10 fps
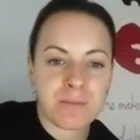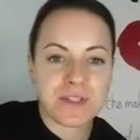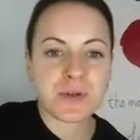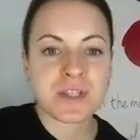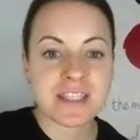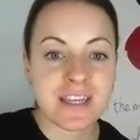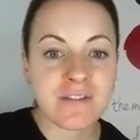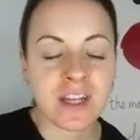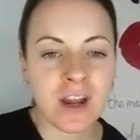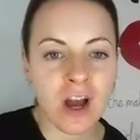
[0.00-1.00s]
So this
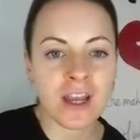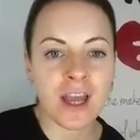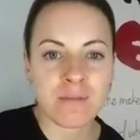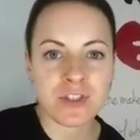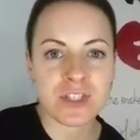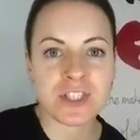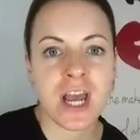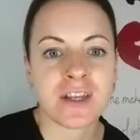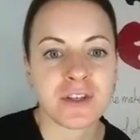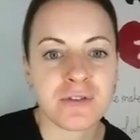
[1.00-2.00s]
evening I am just
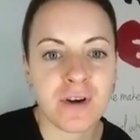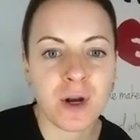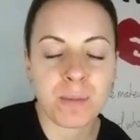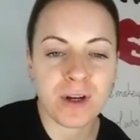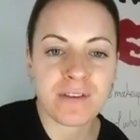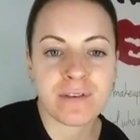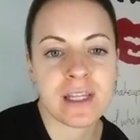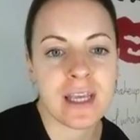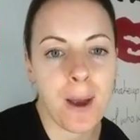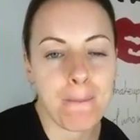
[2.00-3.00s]
chatting you very
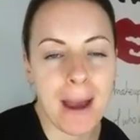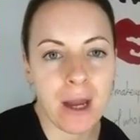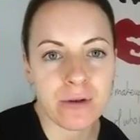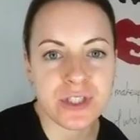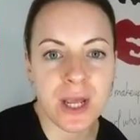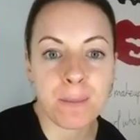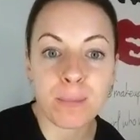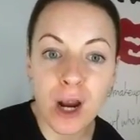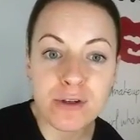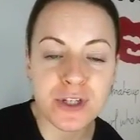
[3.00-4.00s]
briefly about
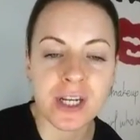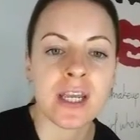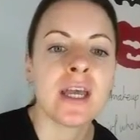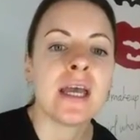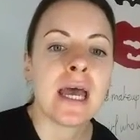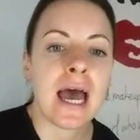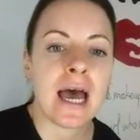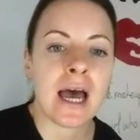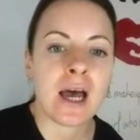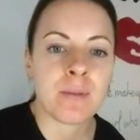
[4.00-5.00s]
embroidery
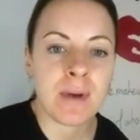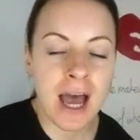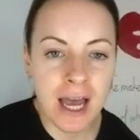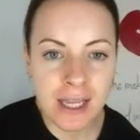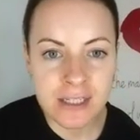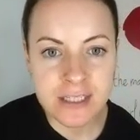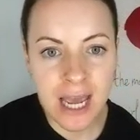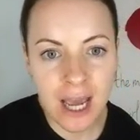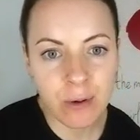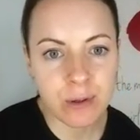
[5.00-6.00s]
and
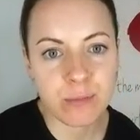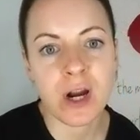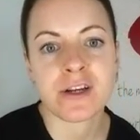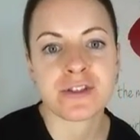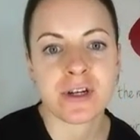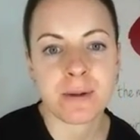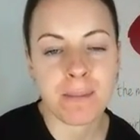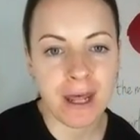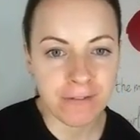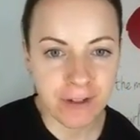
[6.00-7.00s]
how embroidery
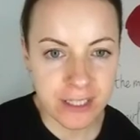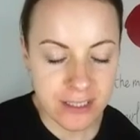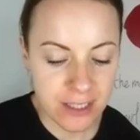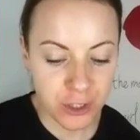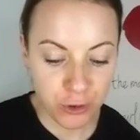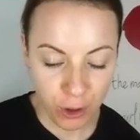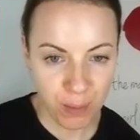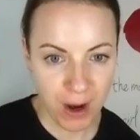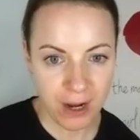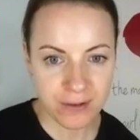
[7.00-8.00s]
benefits your
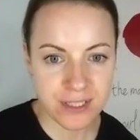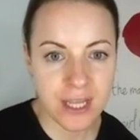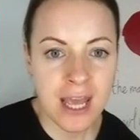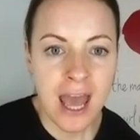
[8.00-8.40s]
brows.